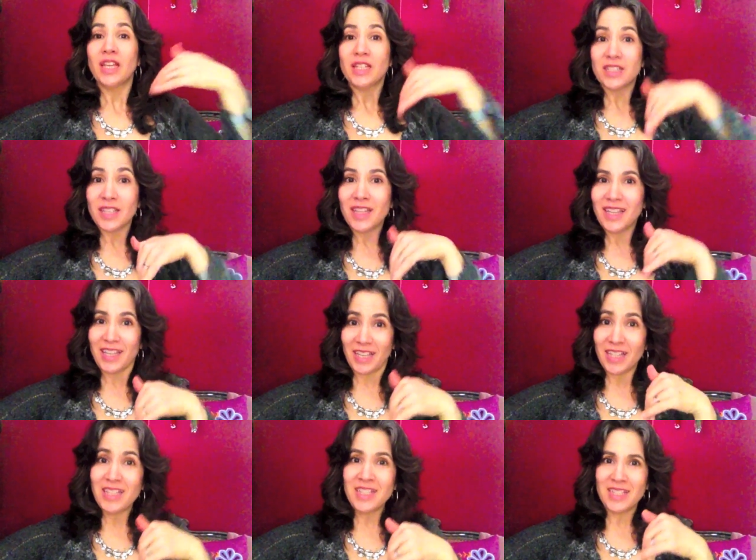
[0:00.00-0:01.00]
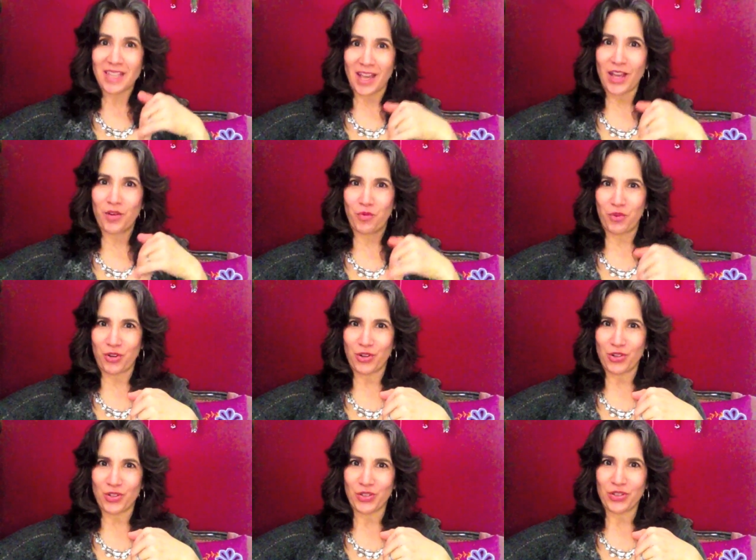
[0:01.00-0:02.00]
to the inside
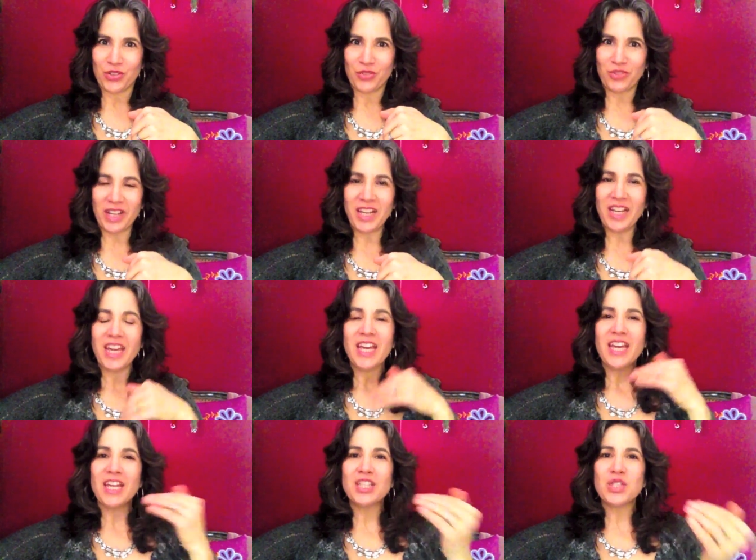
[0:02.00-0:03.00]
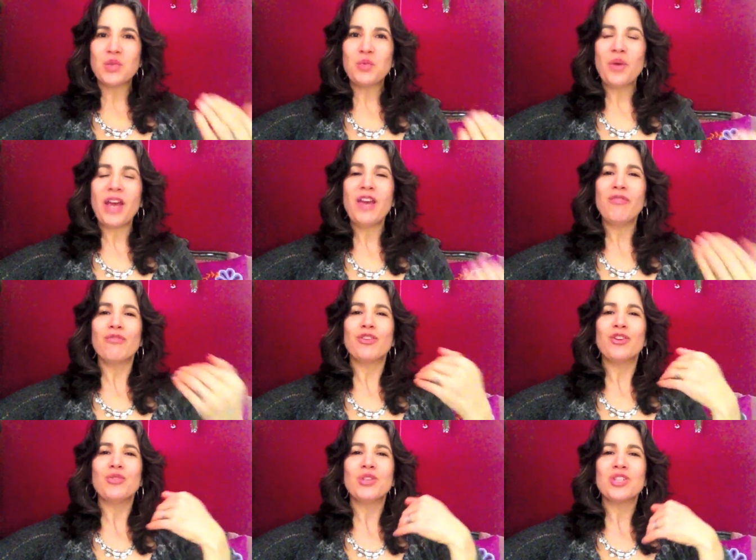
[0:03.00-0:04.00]
world, right? It's a way for
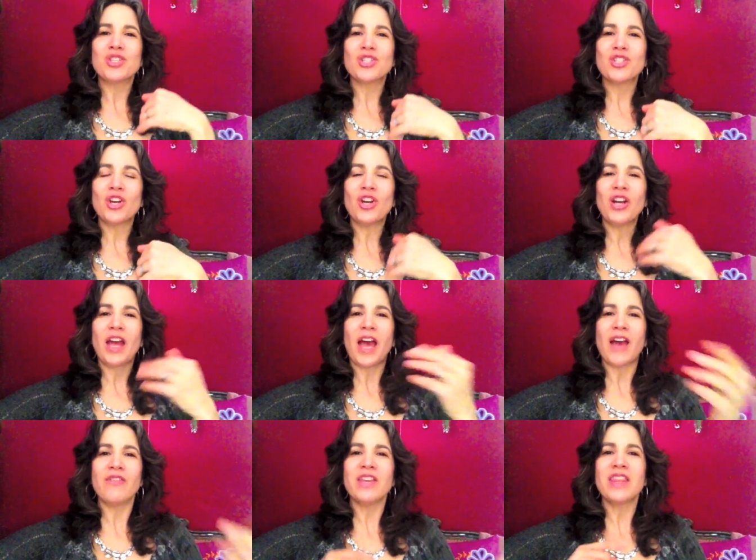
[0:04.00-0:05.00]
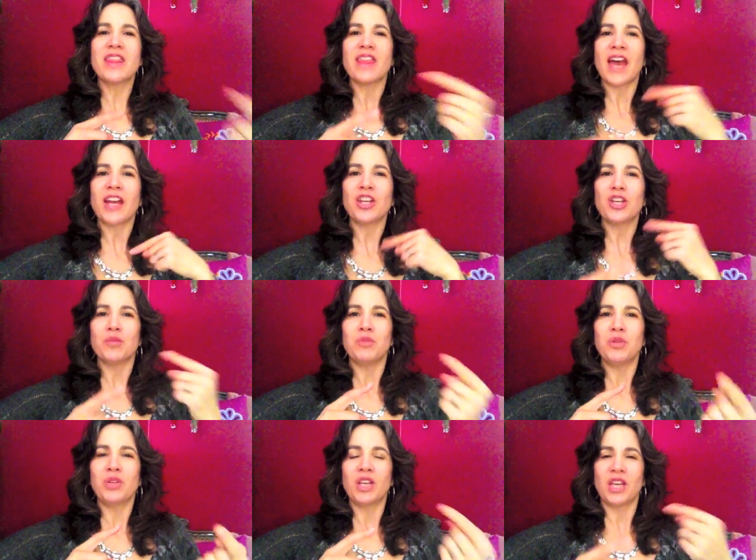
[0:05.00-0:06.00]
you to start having that
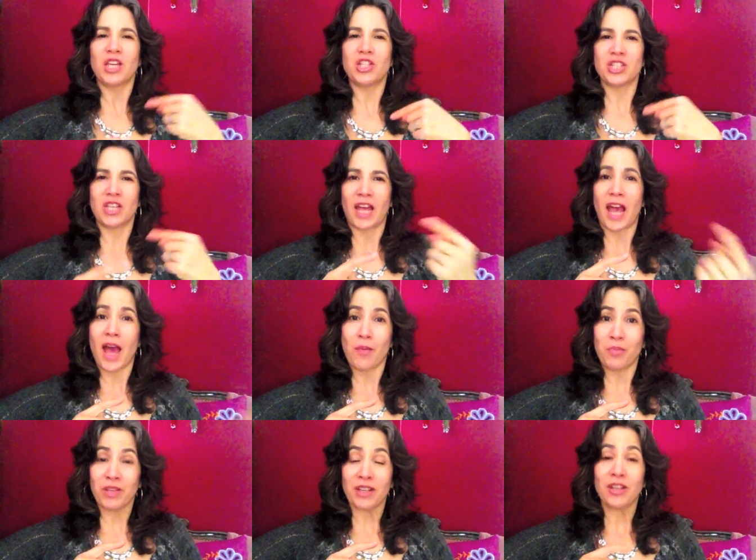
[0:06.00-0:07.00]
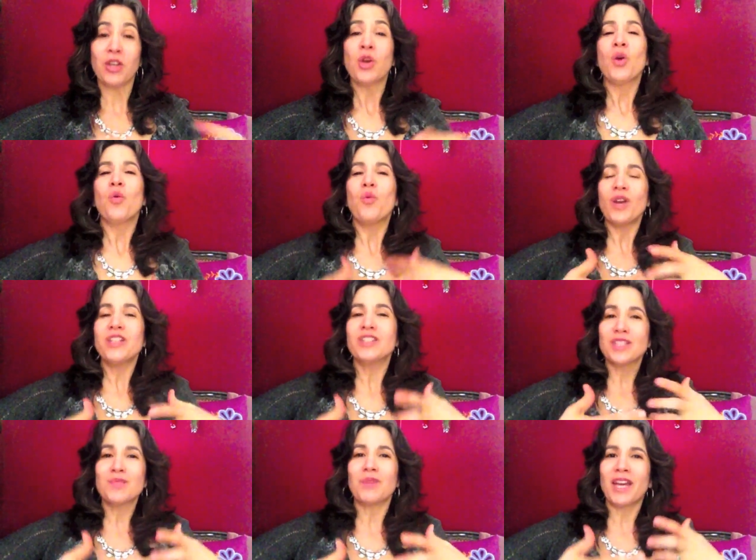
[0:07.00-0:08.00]
communication happen. What
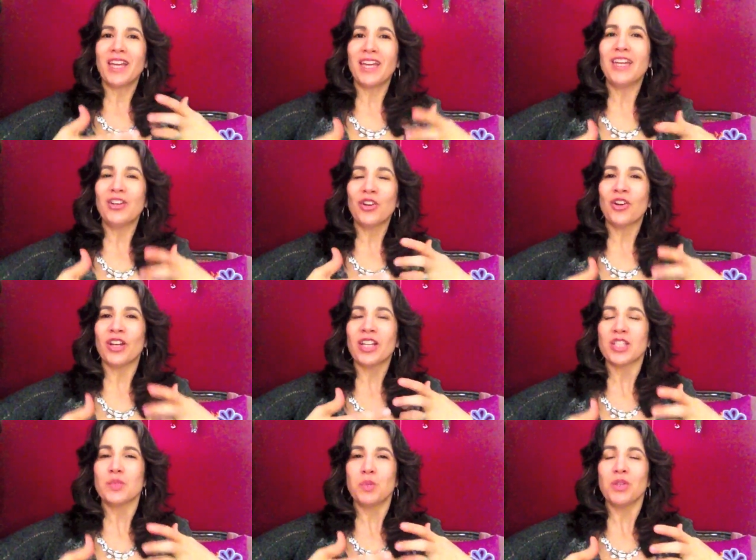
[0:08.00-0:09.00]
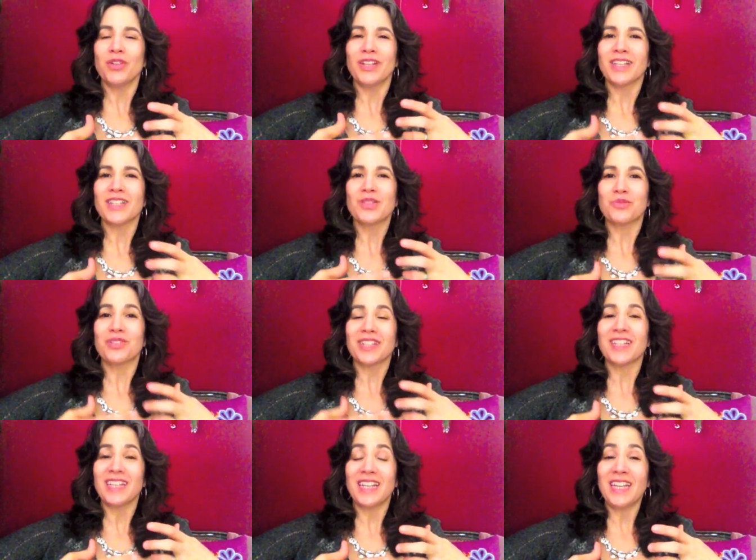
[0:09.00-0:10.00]
does my inner experience
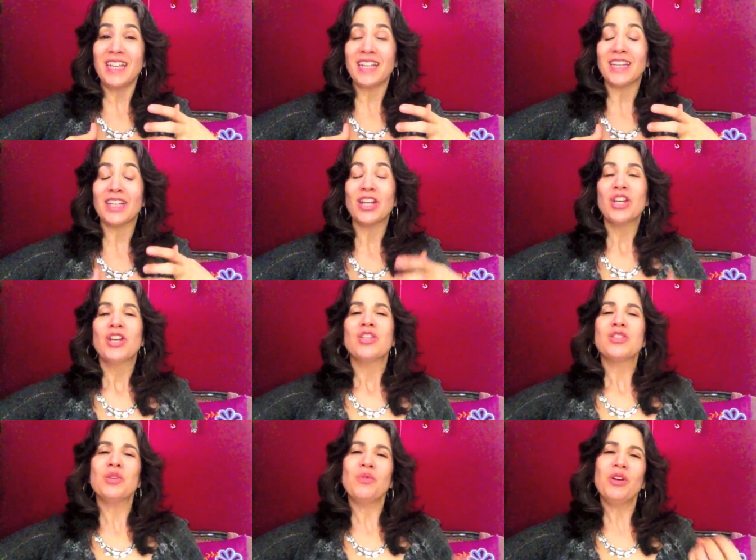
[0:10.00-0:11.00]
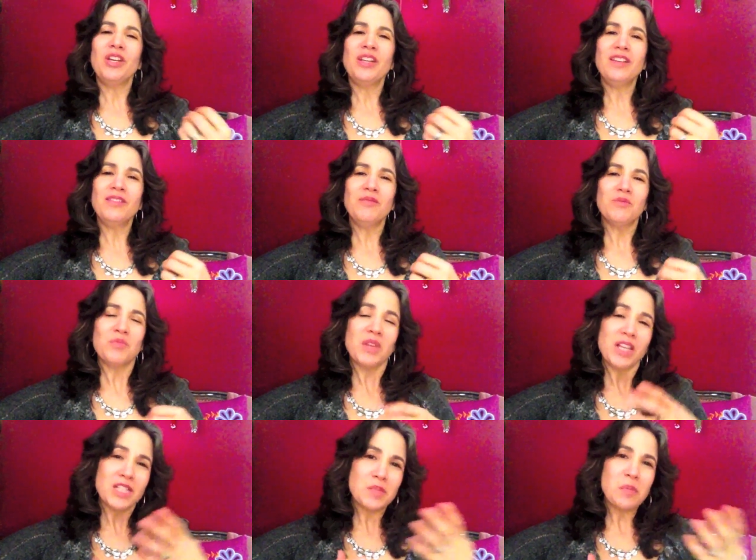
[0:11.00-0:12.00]
really need? So I want you to
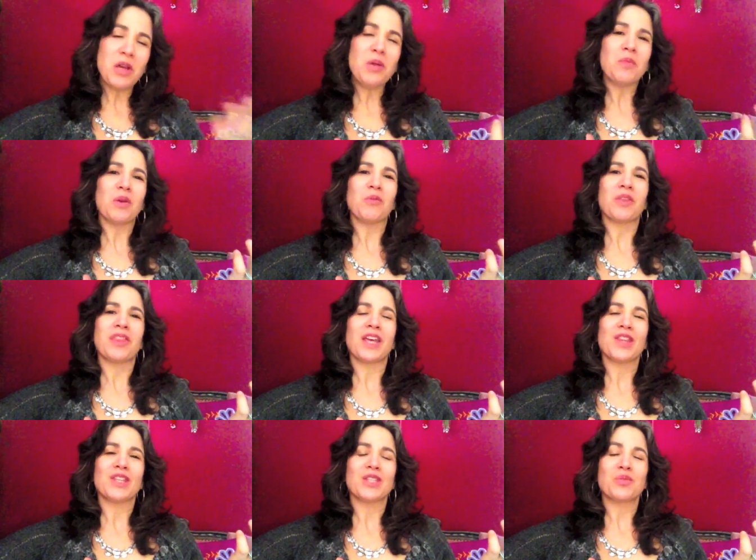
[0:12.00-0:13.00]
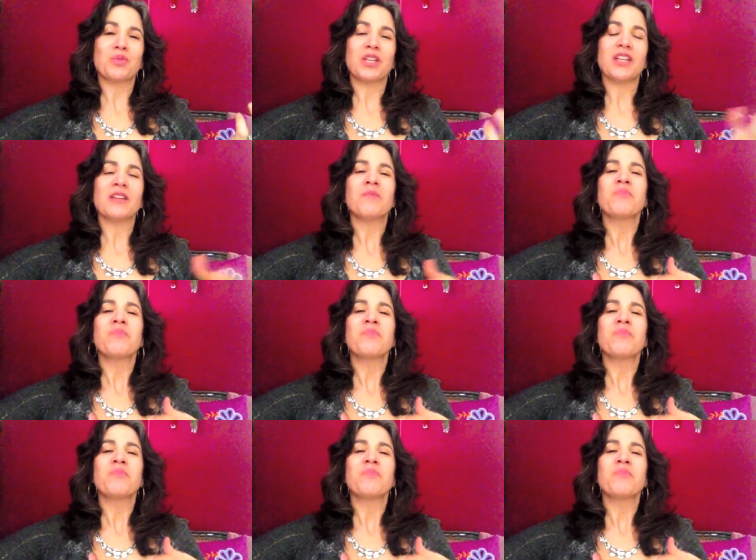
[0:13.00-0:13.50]
experiment with that this week.